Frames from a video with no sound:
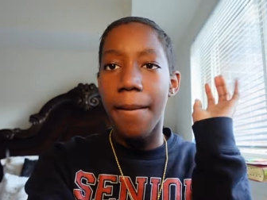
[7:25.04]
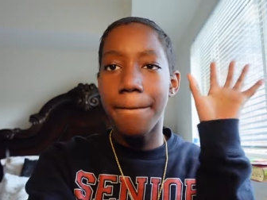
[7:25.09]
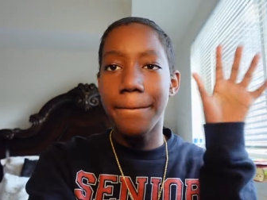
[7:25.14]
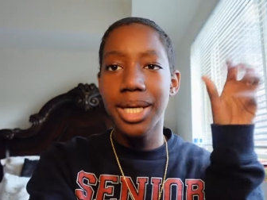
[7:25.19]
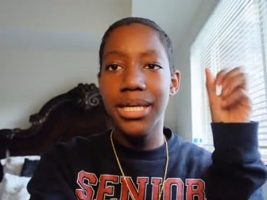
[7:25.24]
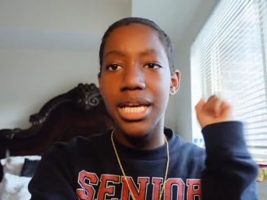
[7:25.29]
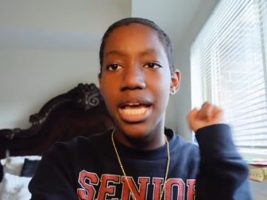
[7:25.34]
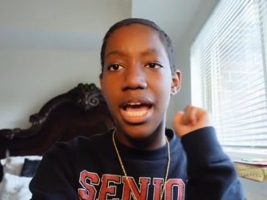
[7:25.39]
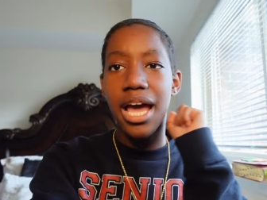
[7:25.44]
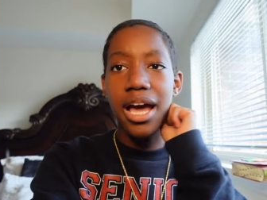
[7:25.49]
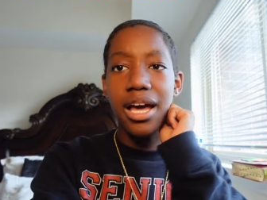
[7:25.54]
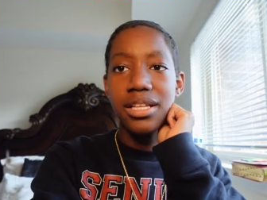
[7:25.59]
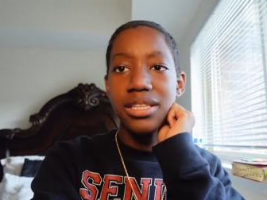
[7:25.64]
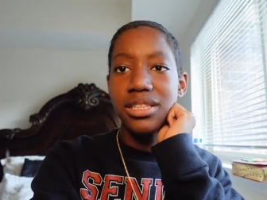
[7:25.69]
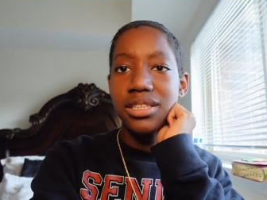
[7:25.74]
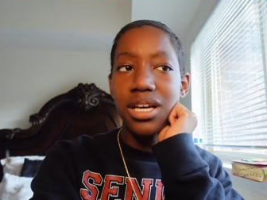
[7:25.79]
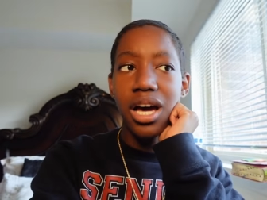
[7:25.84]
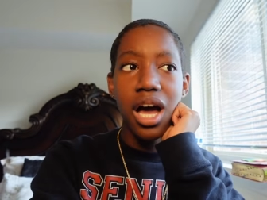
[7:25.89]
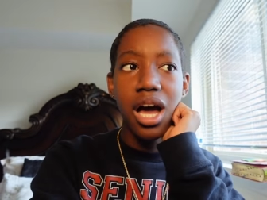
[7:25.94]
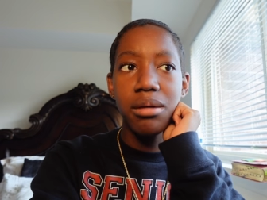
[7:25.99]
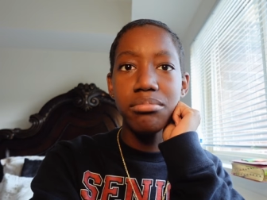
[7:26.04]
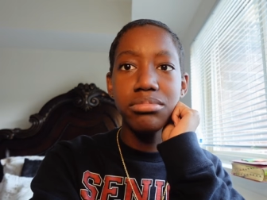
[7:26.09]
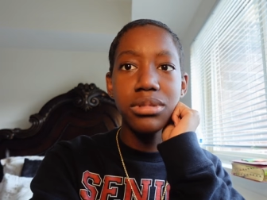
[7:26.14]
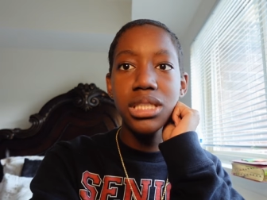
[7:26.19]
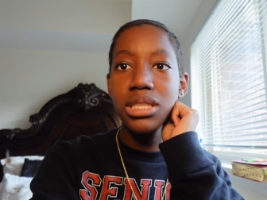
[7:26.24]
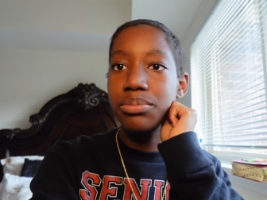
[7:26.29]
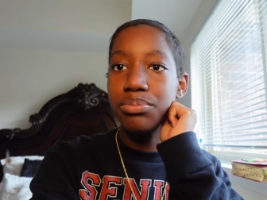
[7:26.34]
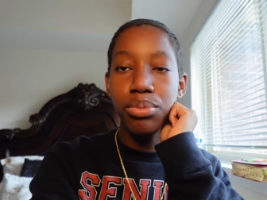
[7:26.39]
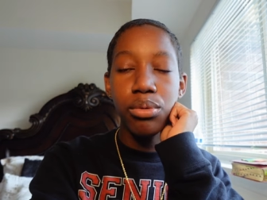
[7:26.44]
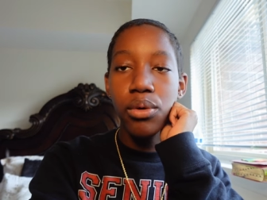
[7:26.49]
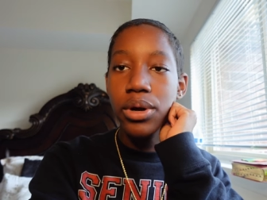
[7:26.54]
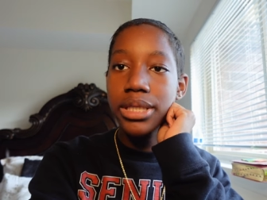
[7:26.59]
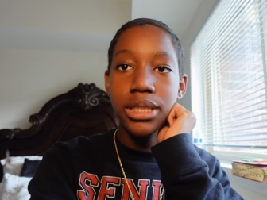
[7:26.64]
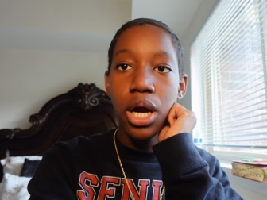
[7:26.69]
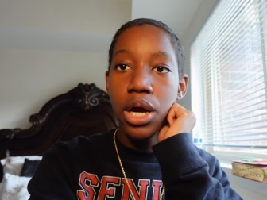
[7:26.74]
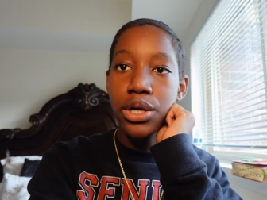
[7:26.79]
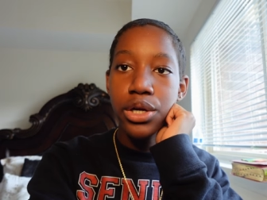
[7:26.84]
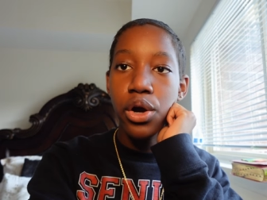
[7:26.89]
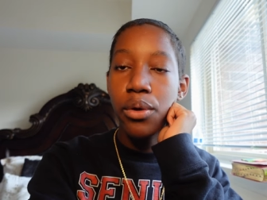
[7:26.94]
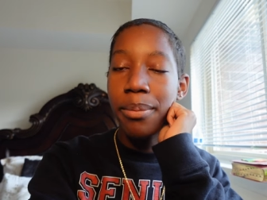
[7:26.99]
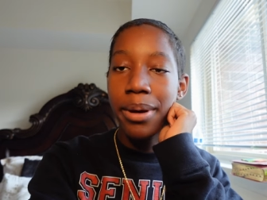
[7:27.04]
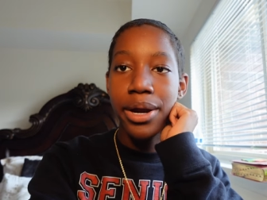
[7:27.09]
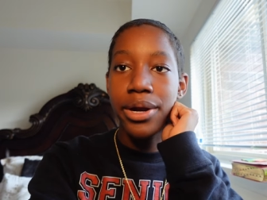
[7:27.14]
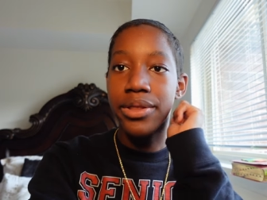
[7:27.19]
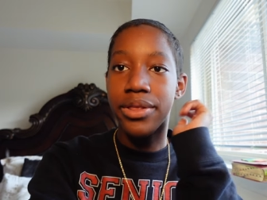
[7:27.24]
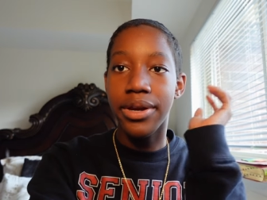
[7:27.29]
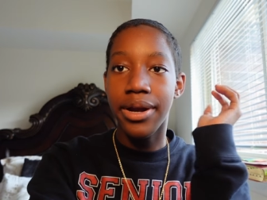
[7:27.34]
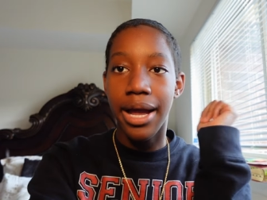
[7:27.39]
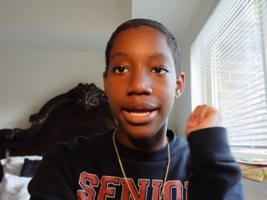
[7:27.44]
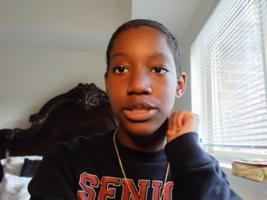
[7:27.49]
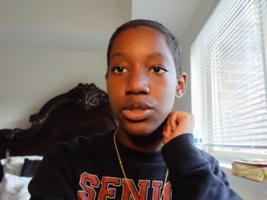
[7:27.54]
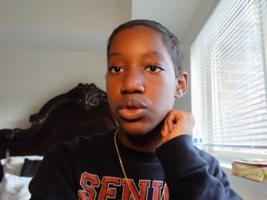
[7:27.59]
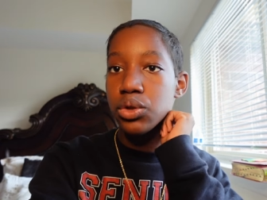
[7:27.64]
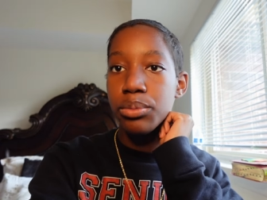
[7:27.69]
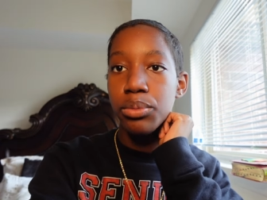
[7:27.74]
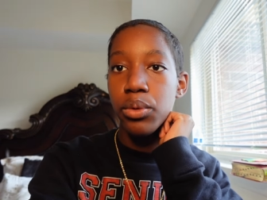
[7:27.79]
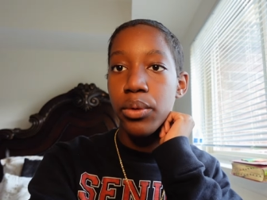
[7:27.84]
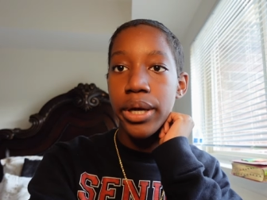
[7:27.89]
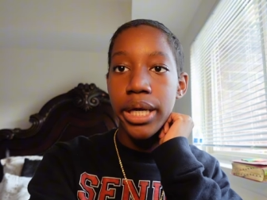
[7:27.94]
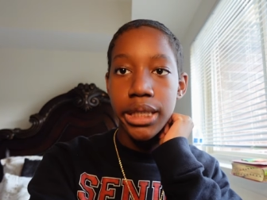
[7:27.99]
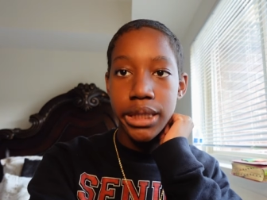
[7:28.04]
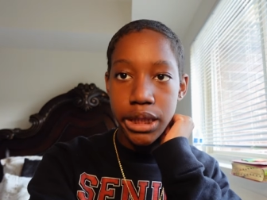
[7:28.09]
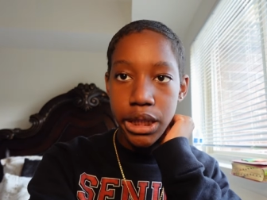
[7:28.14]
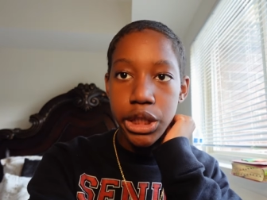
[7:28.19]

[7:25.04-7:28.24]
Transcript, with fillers: But yeah, um, these boys are no better than high school boys.